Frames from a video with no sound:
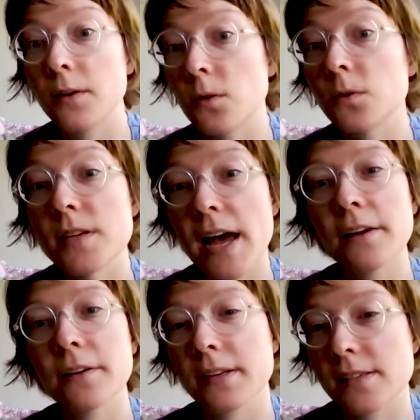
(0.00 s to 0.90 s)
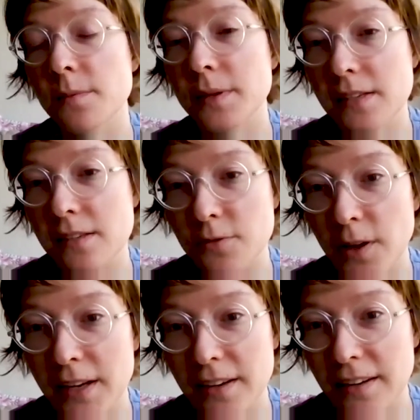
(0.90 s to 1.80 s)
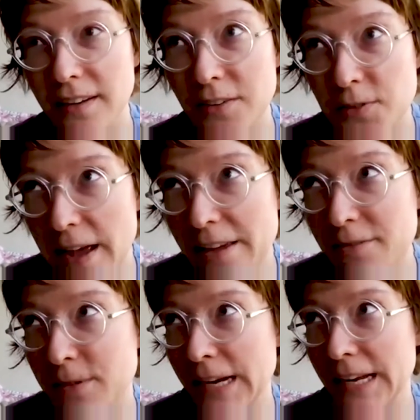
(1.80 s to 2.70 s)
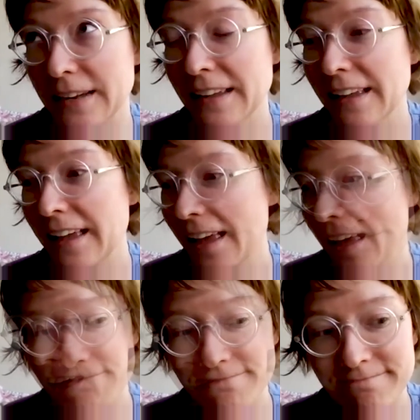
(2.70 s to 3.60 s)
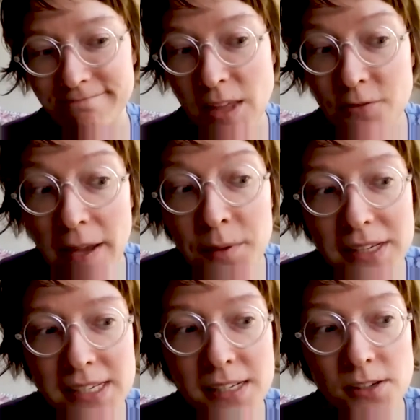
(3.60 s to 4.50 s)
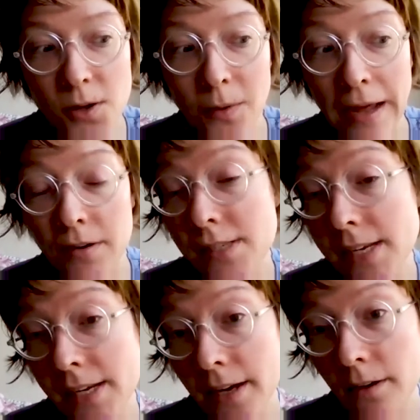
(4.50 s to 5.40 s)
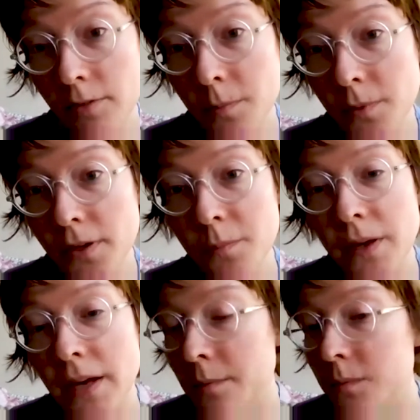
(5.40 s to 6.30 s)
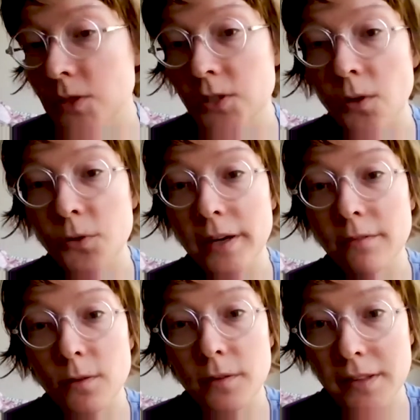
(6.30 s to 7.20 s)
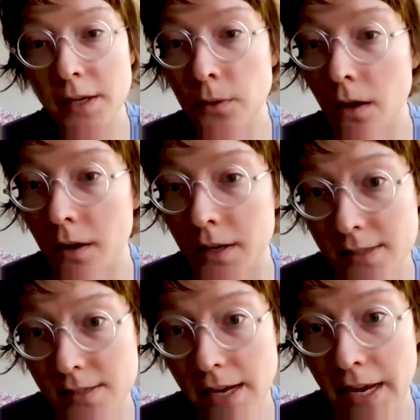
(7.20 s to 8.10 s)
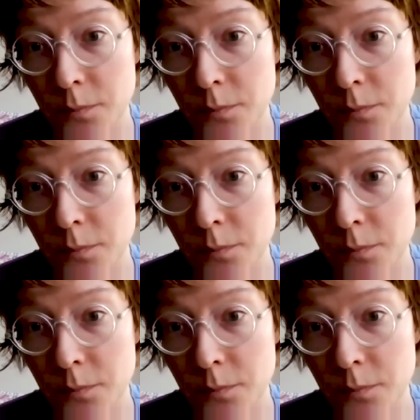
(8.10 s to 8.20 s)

on an old tire in somebody's front driveway. The family didn't know how to take care of a bird, but I'm so grateful that they were honest